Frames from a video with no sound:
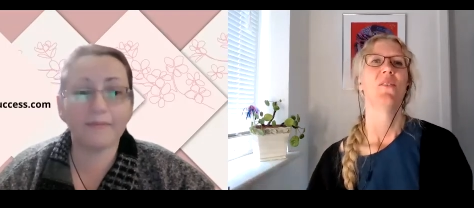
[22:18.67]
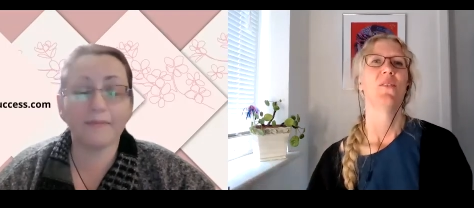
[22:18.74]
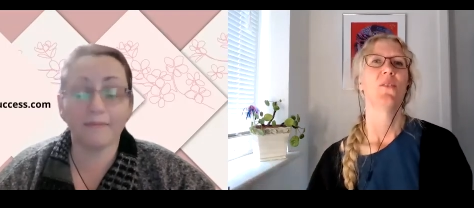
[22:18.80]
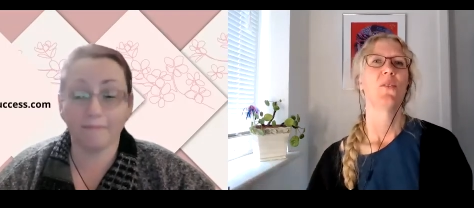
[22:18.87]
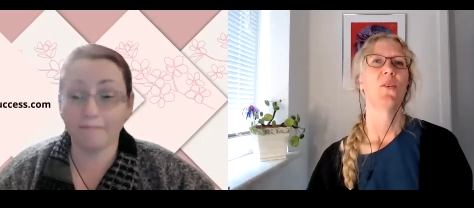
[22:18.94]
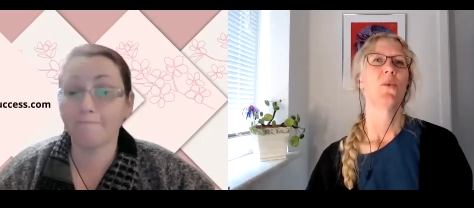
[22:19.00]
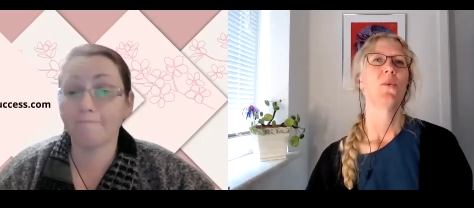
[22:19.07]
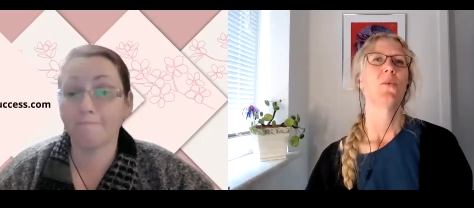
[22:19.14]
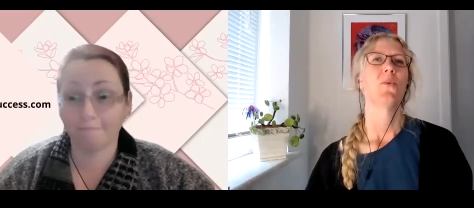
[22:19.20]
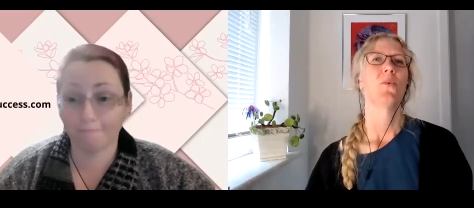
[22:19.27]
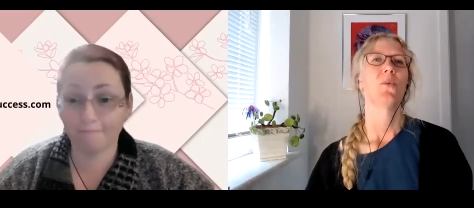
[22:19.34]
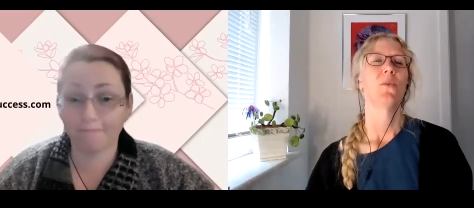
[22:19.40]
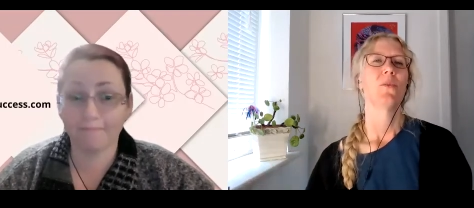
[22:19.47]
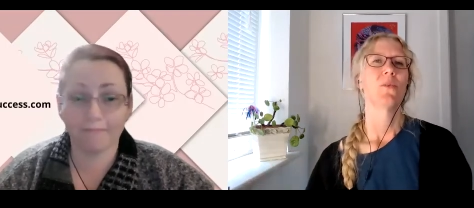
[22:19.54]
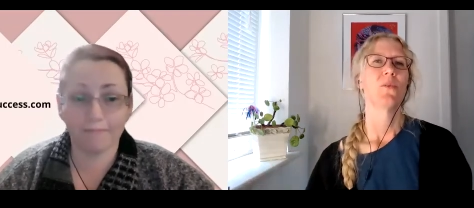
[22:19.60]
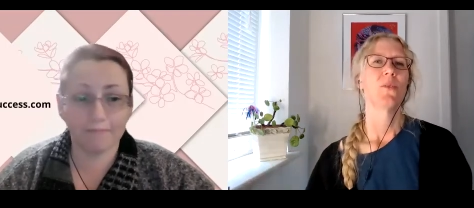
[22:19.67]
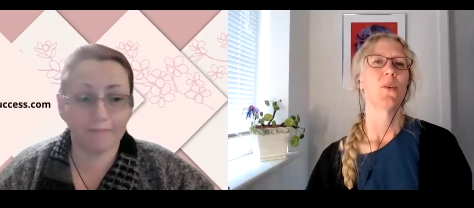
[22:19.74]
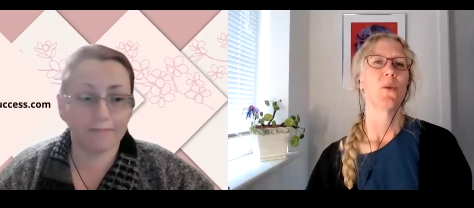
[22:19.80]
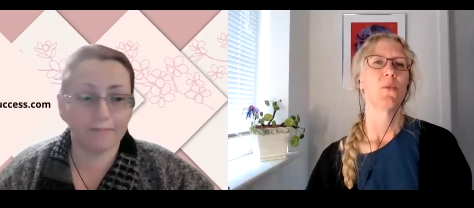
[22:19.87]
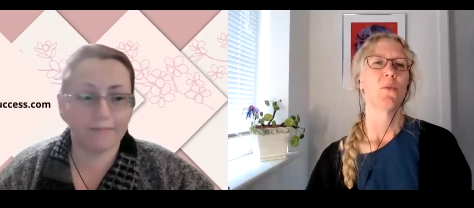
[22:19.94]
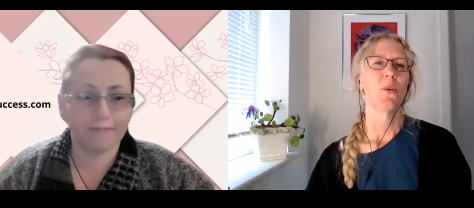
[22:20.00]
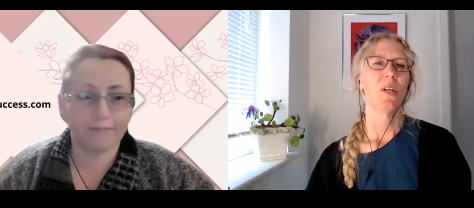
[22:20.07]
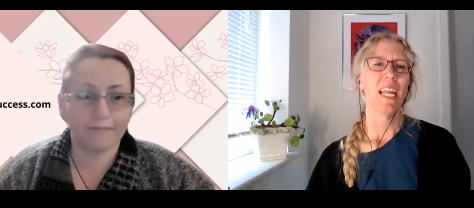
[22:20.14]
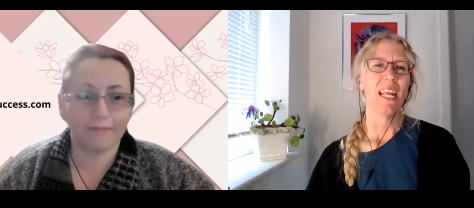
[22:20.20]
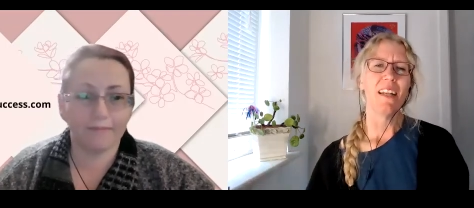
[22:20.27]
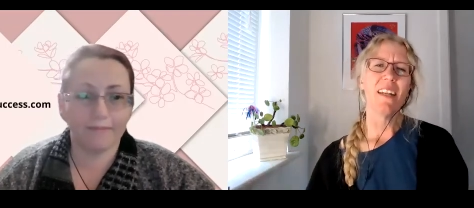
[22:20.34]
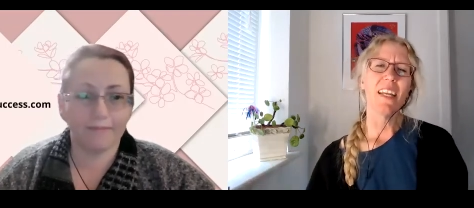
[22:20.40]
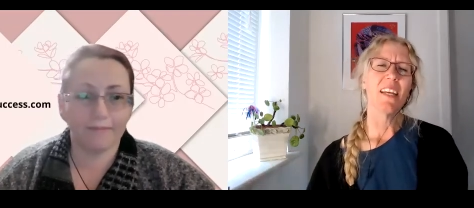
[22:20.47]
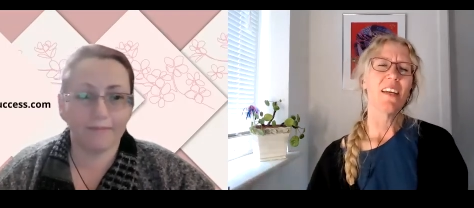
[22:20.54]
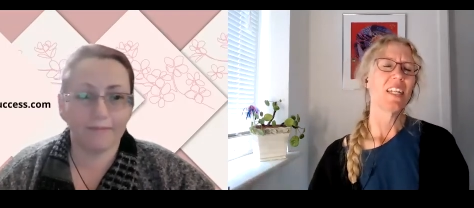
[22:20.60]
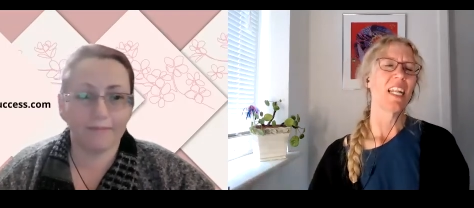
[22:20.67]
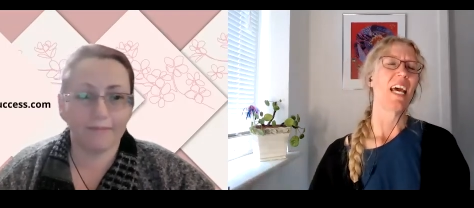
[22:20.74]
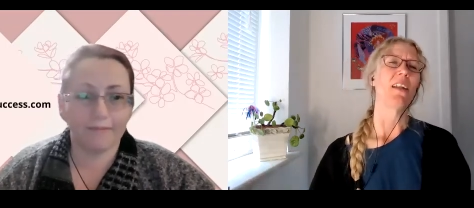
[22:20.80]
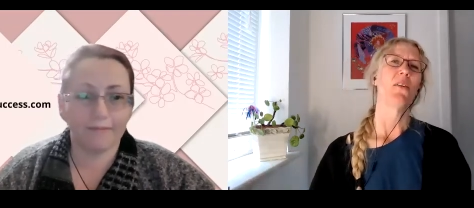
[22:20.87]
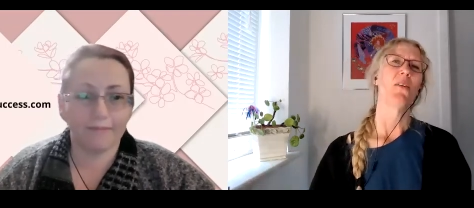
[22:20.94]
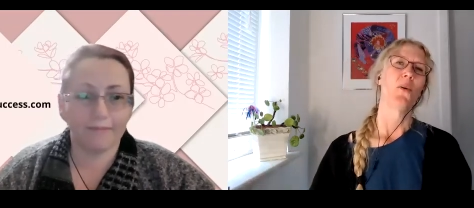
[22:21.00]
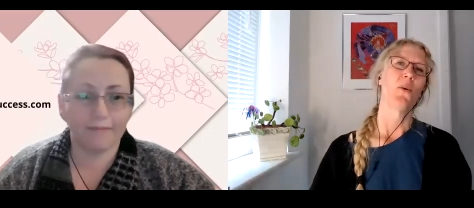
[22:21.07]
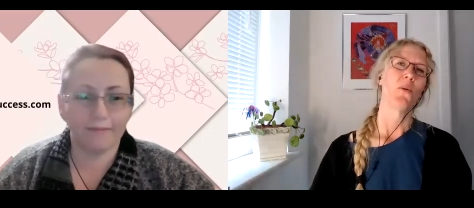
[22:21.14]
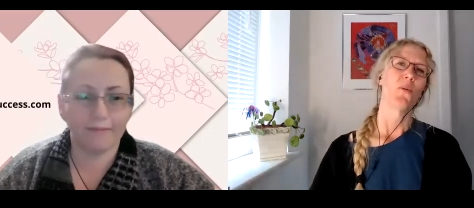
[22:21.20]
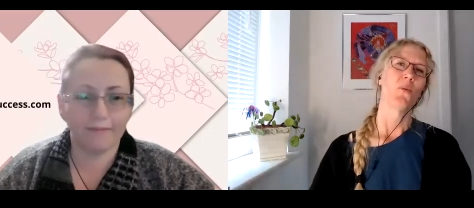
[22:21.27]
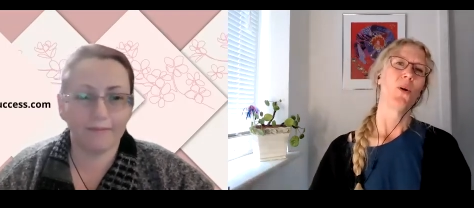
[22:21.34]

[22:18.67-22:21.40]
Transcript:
Speaker 1: So so, if we're ending on that note,